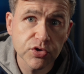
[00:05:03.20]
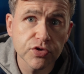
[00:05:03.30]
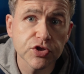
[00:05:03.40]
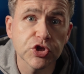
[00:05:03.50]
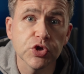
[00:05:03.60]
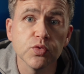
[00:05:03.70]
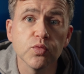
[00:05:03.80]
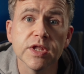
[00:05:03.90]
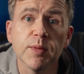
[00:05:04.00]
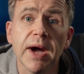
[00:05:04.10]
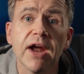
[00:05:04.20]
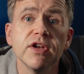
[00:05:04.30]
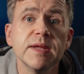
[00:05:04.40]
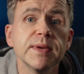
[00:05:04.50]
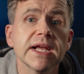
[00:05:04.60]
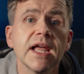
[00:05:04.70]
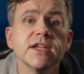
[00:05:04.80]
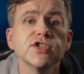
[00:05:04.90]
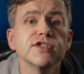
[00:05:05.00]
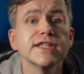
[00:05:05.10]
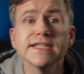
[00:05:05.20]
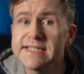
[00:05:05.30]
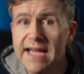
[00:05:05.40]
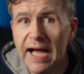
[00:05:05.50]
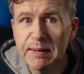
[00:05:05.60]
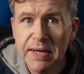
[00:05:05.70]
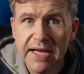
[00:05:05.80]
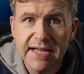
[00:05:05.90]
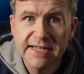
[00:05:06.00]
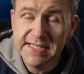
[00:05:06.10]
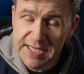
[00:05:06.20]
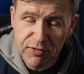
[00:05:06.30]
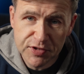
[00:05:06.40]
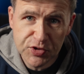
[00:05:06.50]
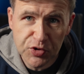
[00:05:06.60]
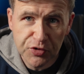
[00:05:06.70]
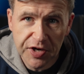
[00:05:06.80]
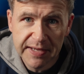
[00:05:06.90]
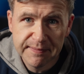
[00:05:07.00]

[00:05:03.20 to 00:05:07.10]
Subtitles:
another shoot with a Paralympic legend, this time Sarah Story.